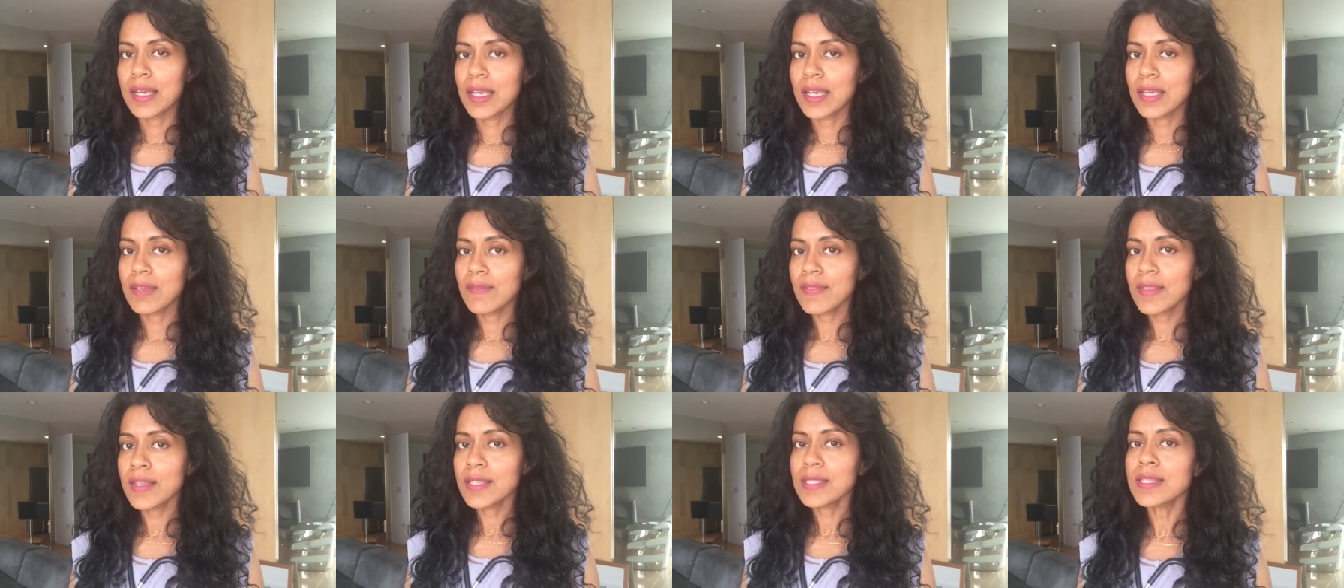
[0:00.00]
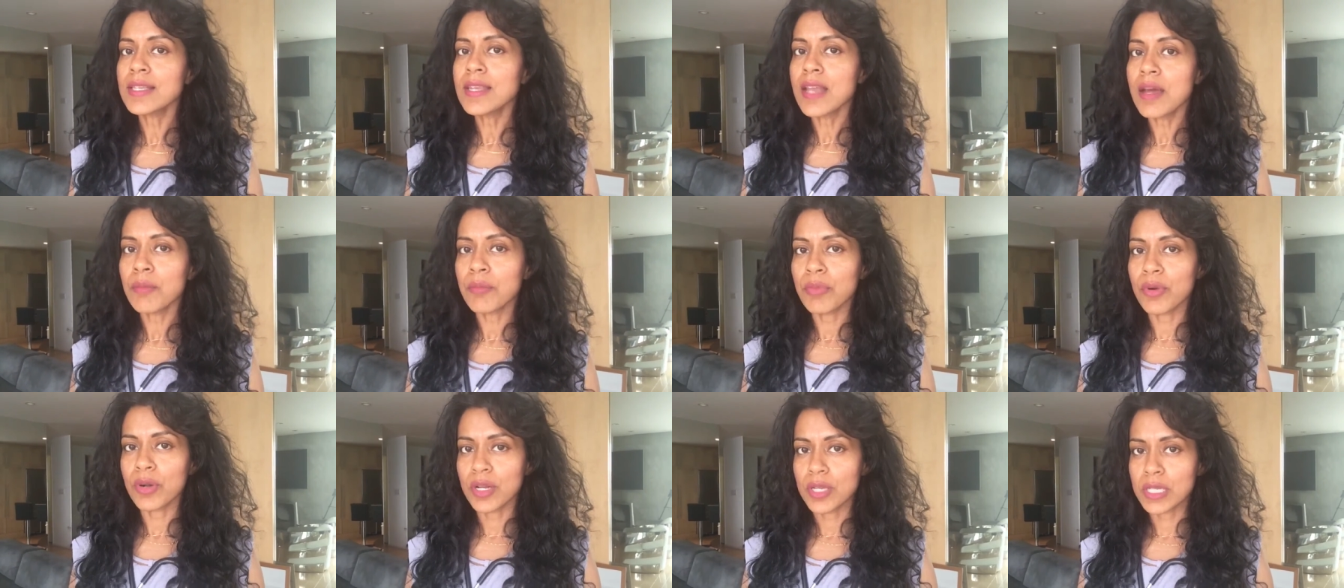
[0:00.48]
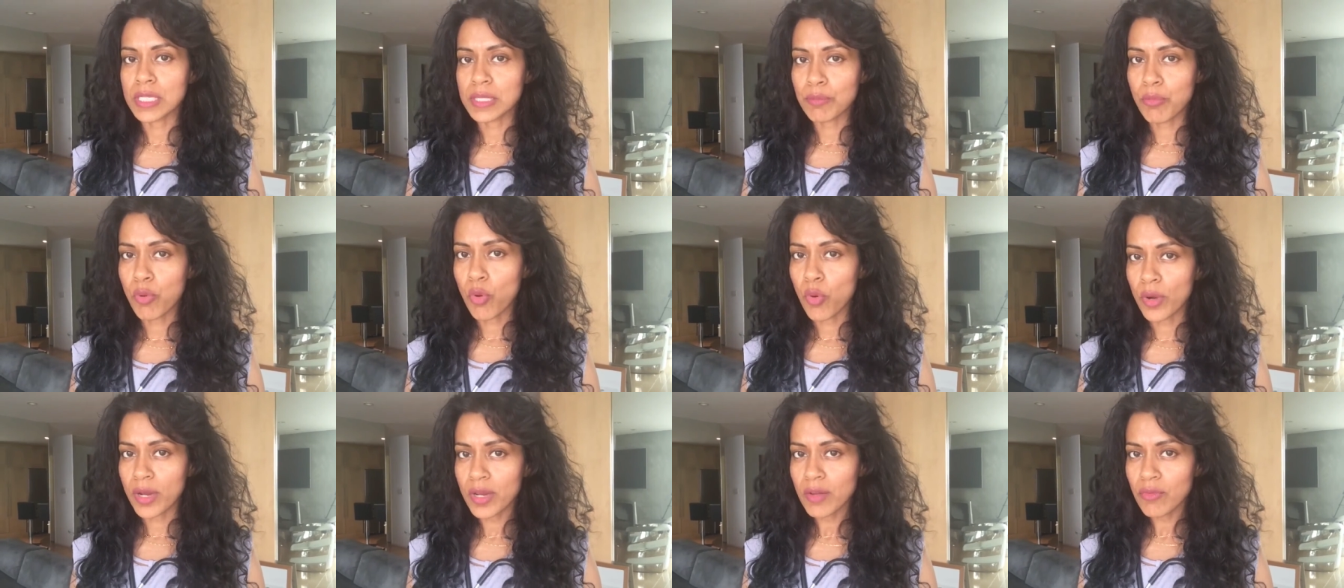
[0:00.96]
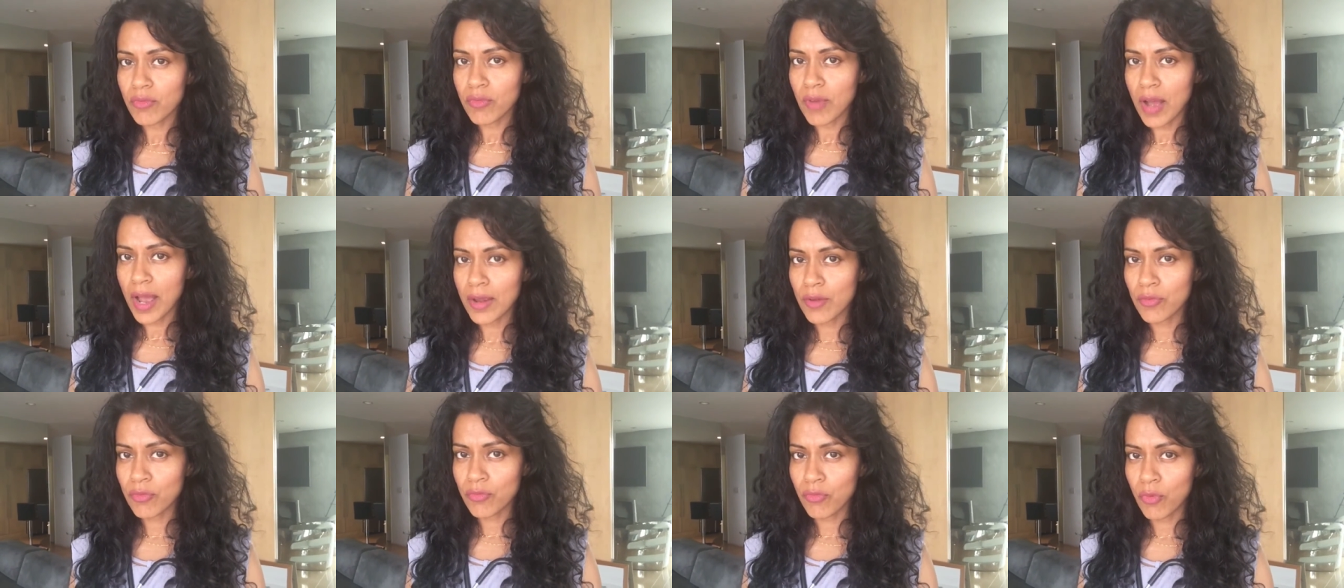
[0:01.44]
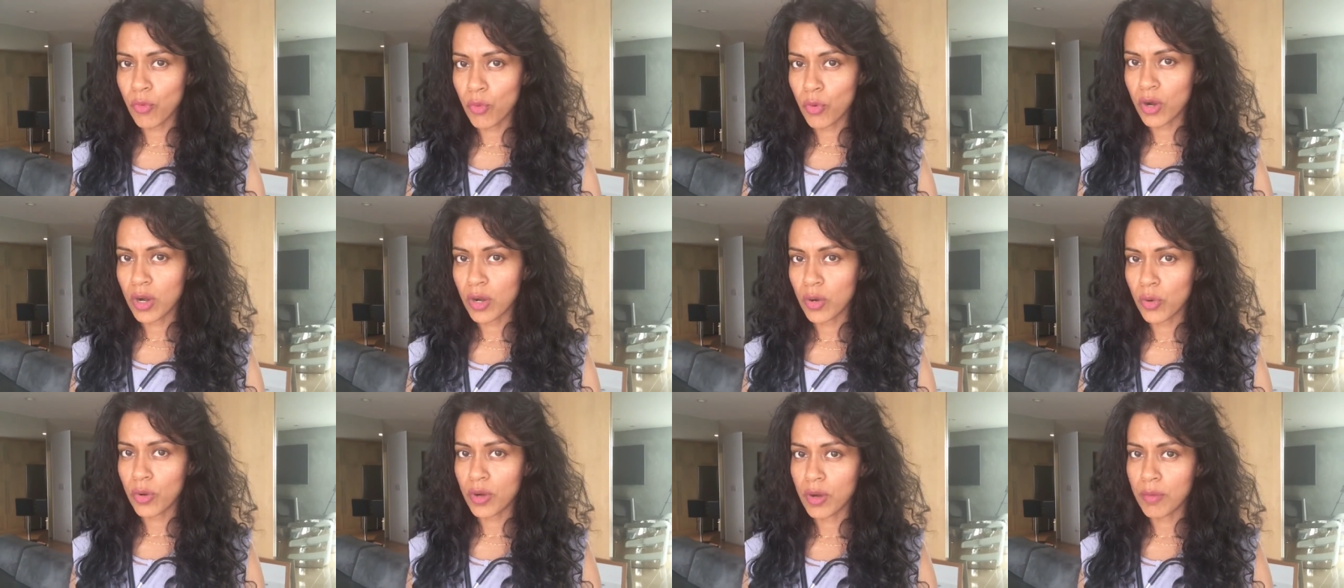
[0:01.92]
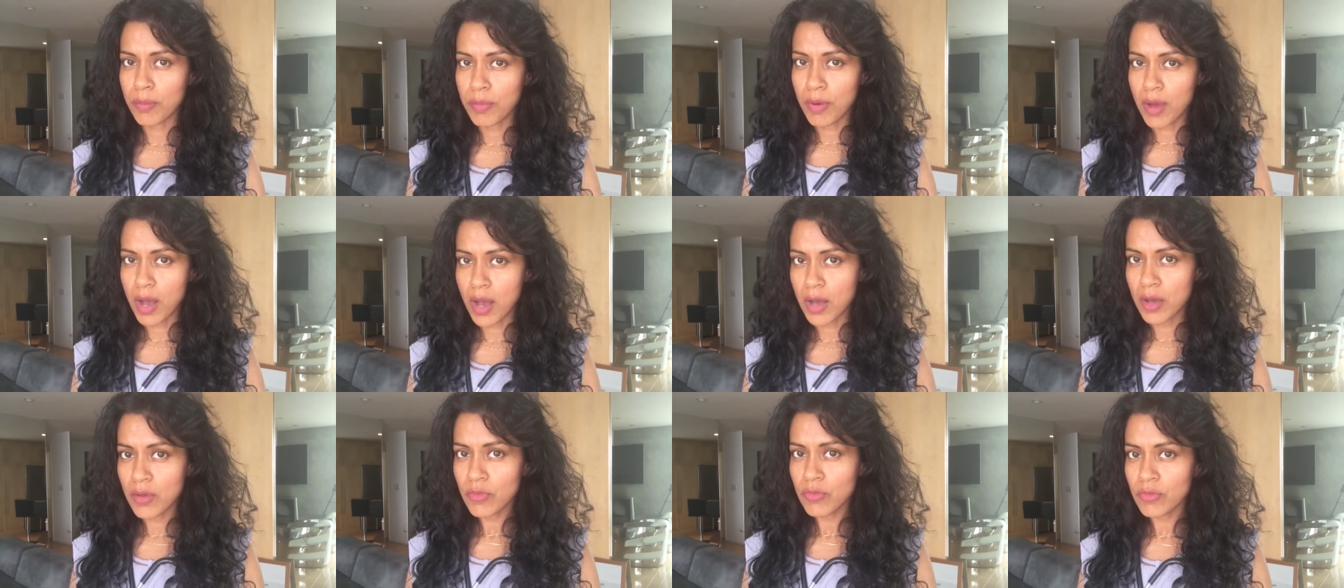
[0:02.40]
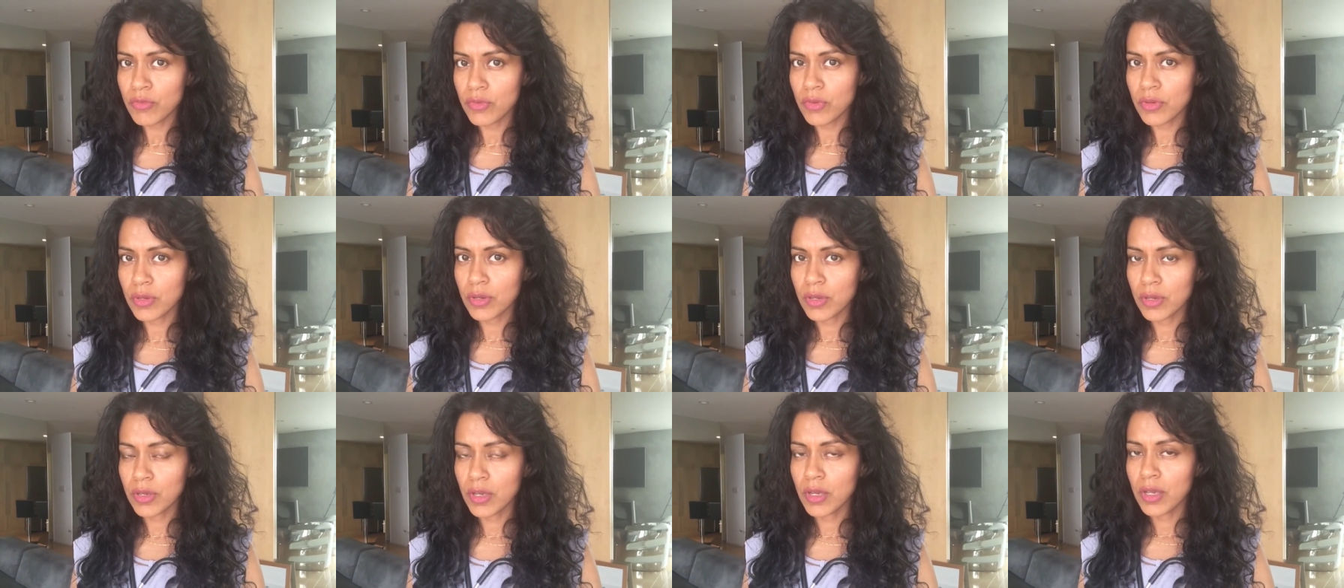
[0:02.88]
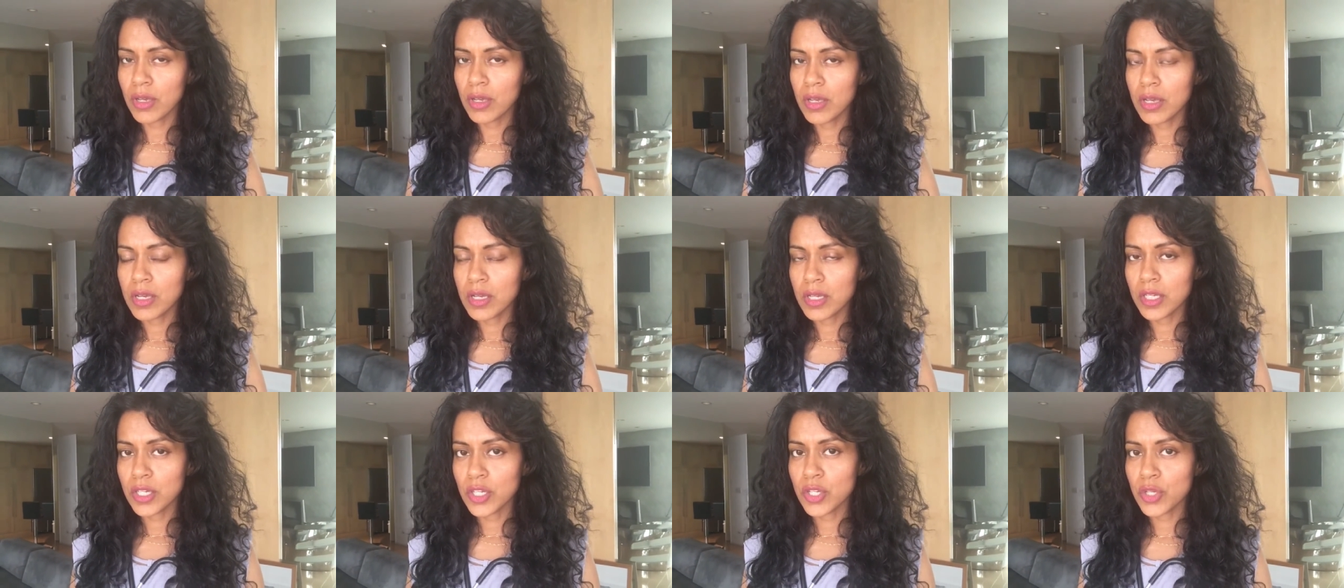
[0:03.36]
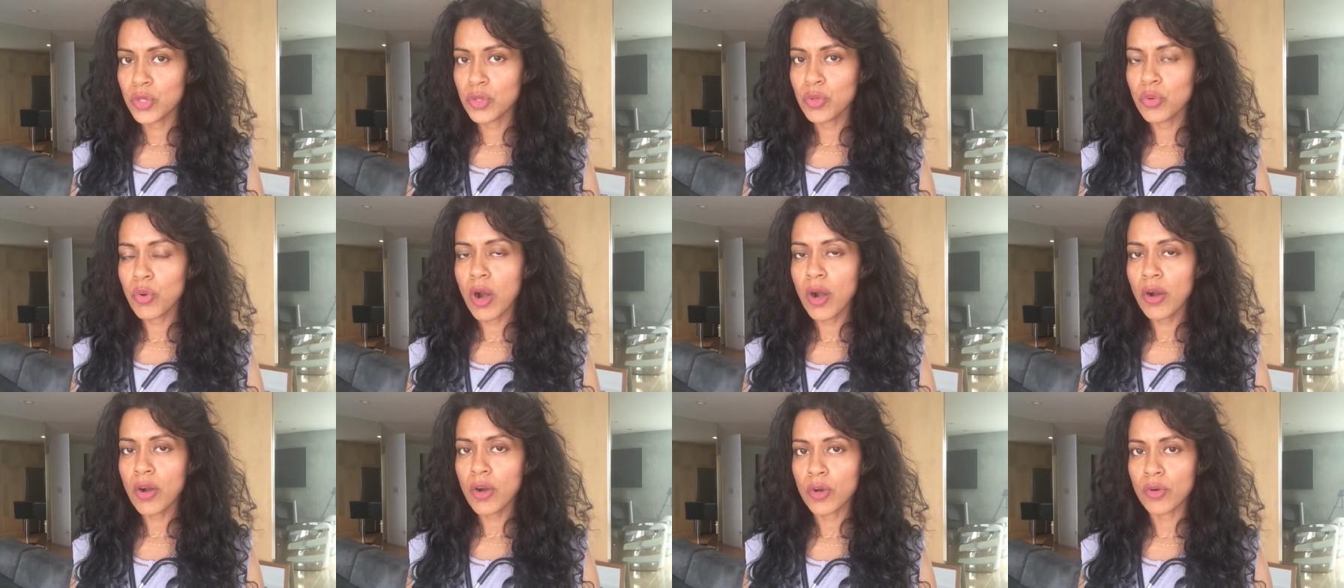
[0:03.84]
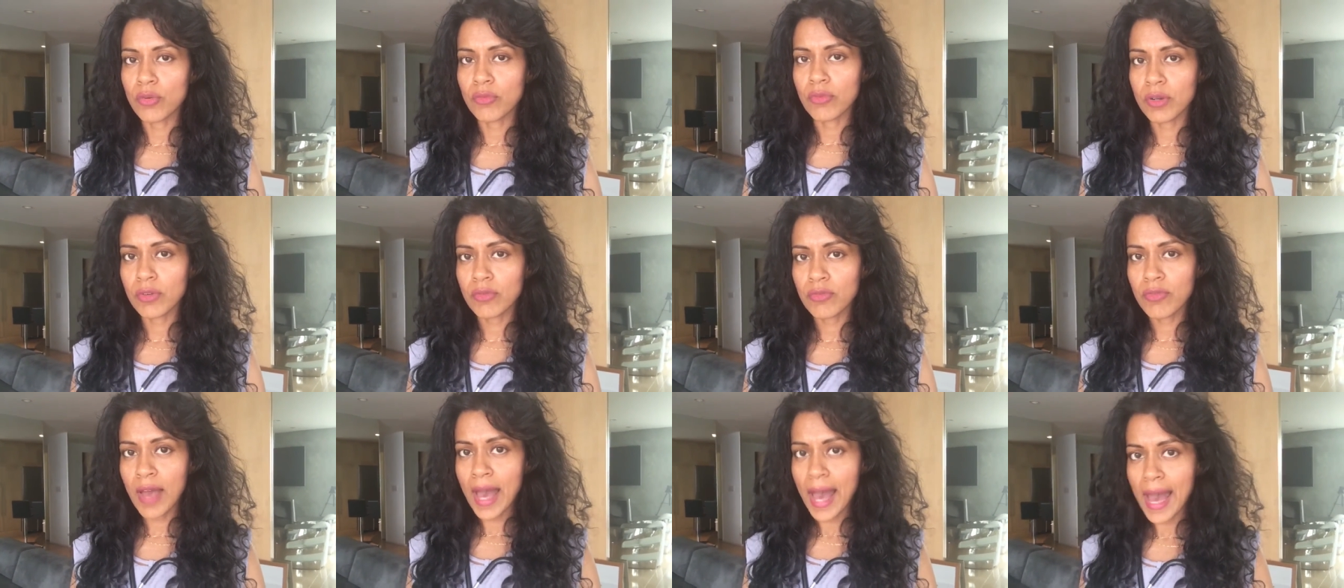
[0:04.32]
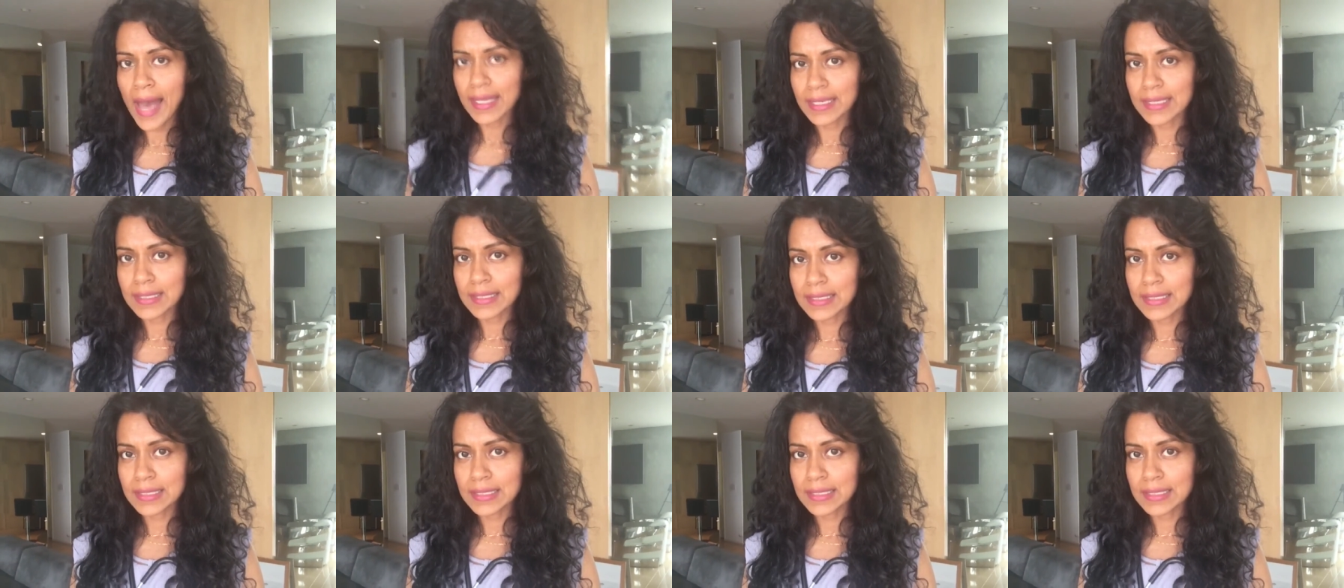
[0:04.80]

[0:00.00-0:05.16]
If this number is 0.54 or above, you are overfat,